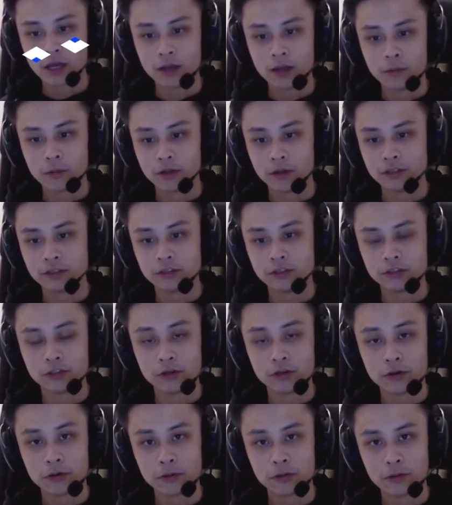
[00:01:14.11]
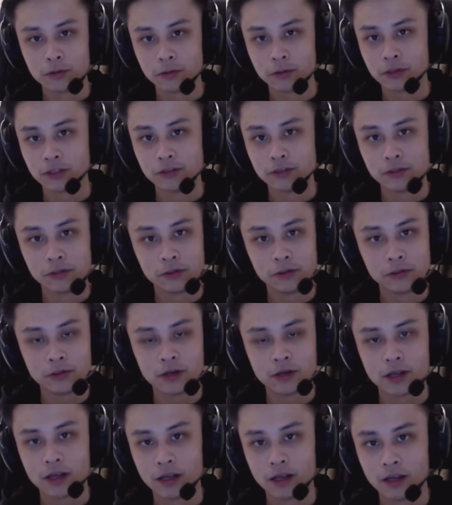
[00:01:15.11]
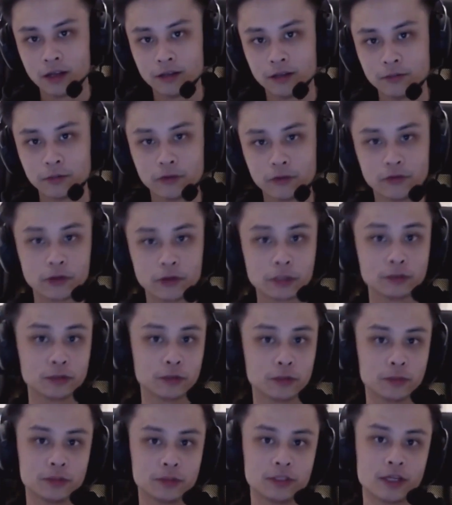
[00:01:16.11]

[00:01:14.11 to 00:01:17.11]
can't wait to show what we can do and reveal our true